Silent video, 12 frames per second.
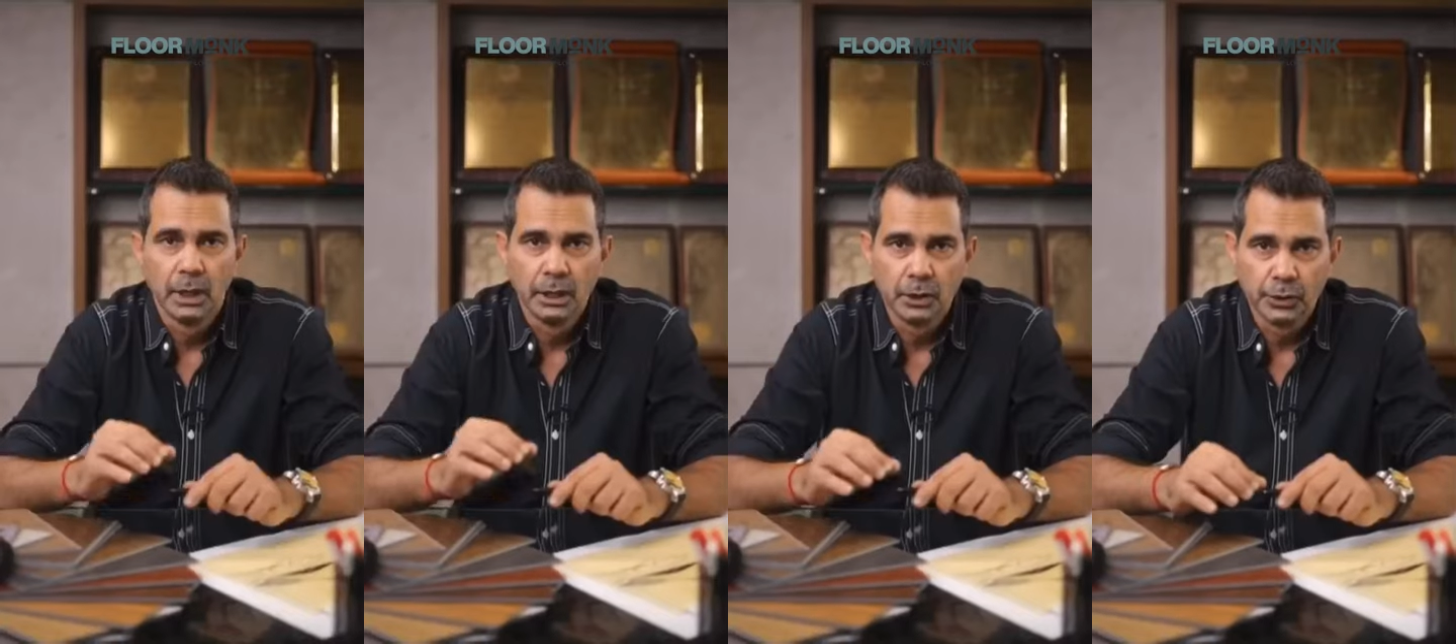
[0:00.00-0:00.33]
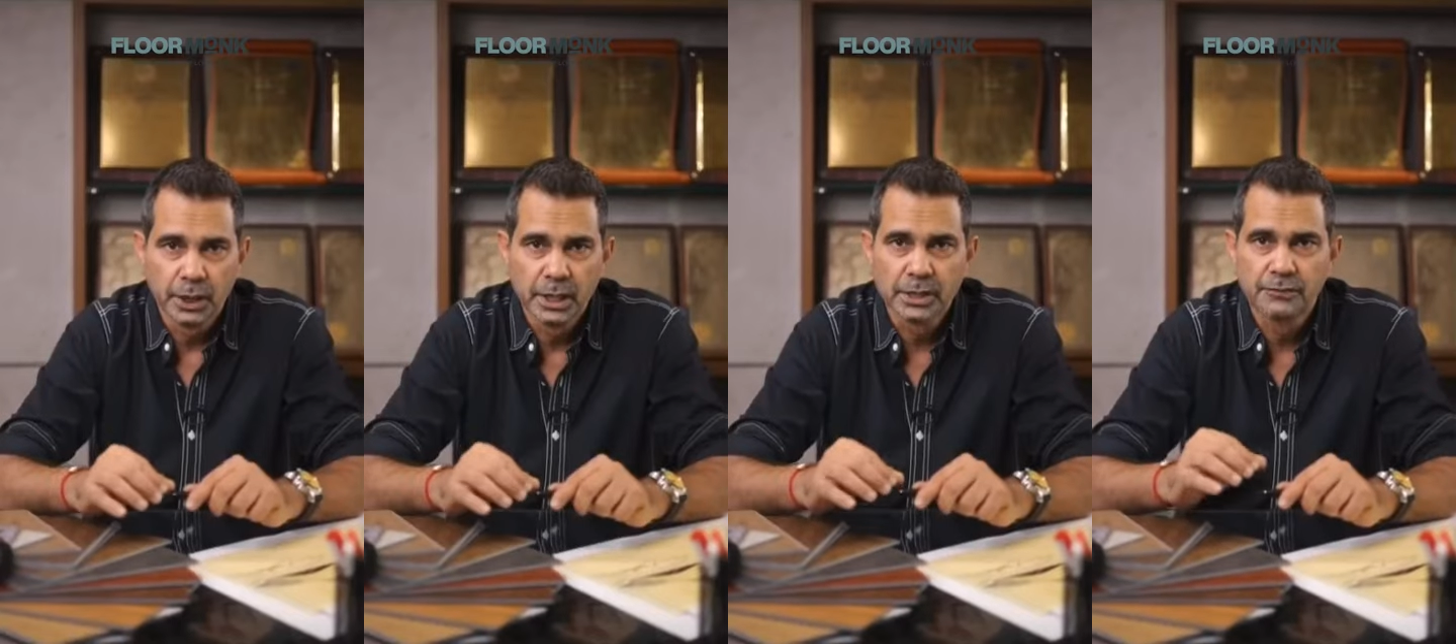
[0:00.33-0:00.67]
In
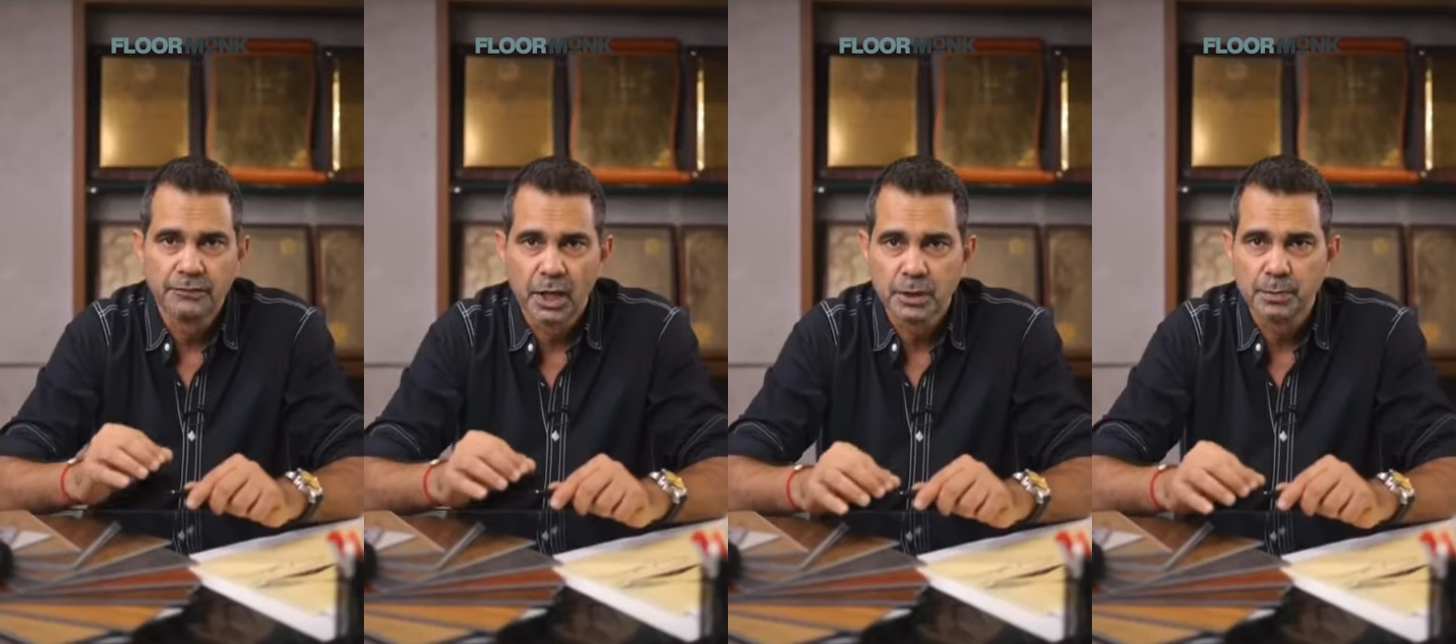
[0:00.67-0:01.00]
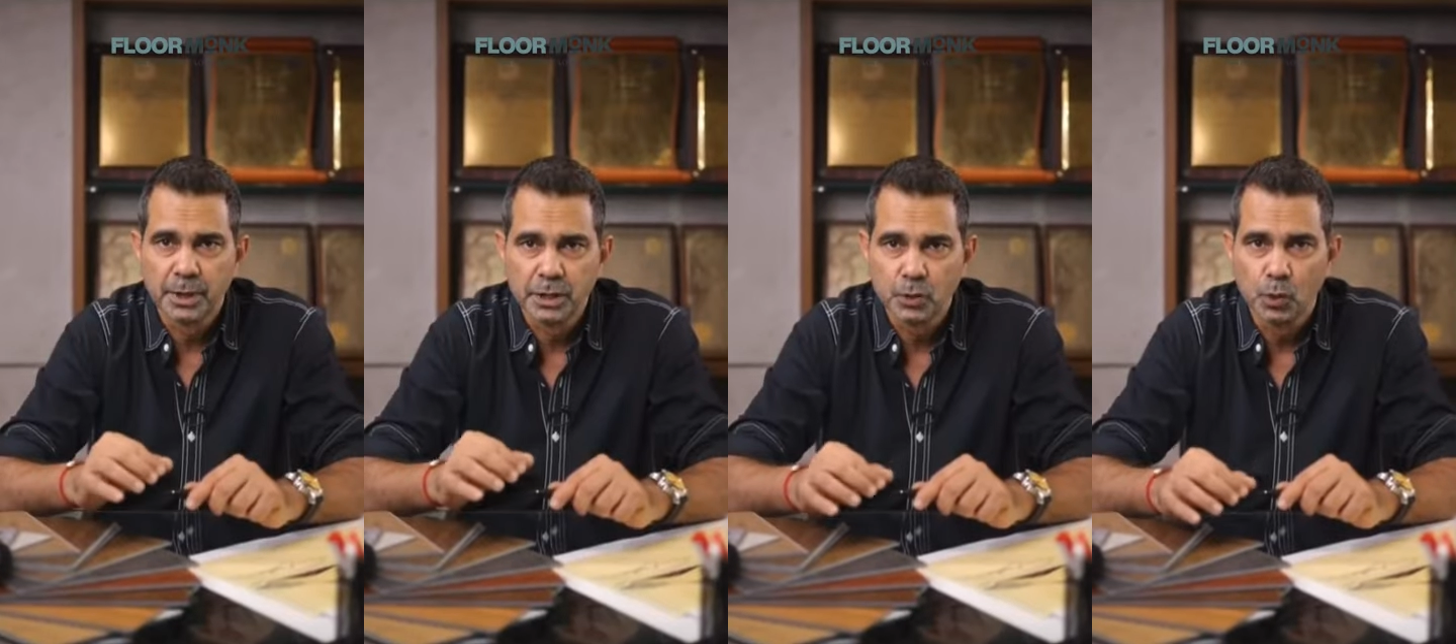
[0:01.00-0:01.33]
today's
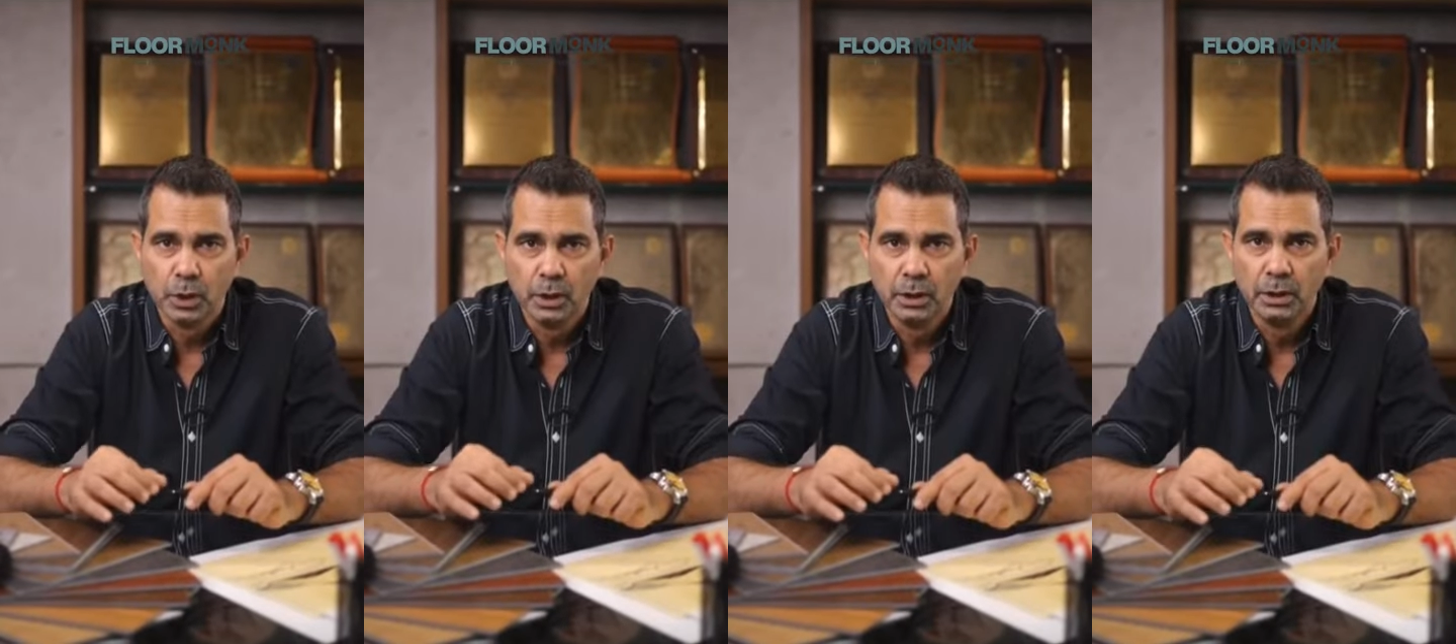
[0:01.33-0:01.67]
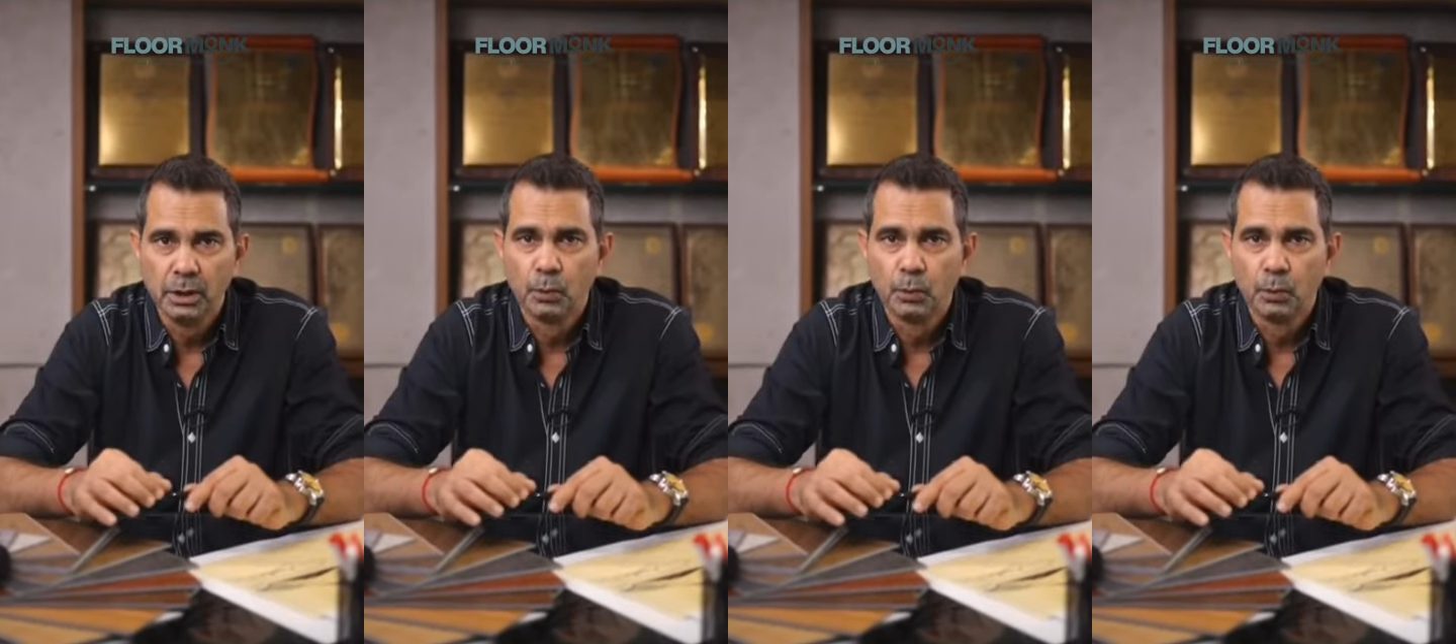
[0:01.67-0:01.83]
fast-paced world,